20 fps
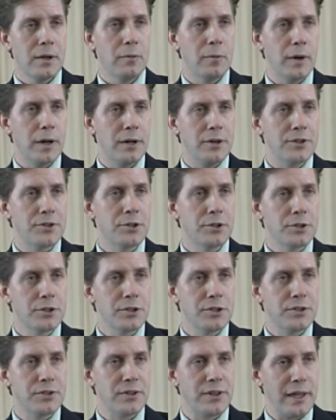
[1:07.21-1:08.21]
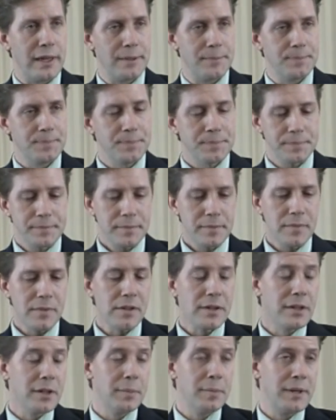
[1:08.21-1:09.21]
where surgeons then
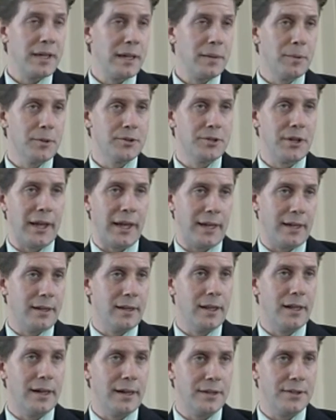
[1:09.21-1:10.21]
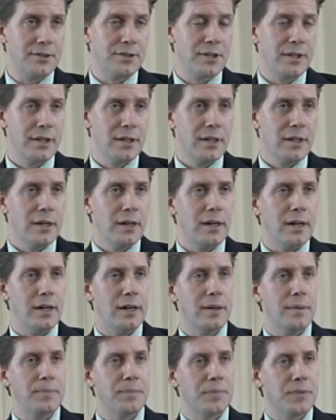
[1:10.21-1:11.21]
can be able to analyze
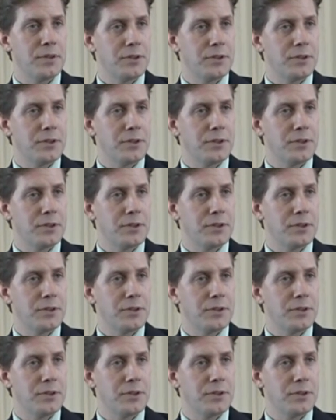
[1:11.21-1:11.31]
uh,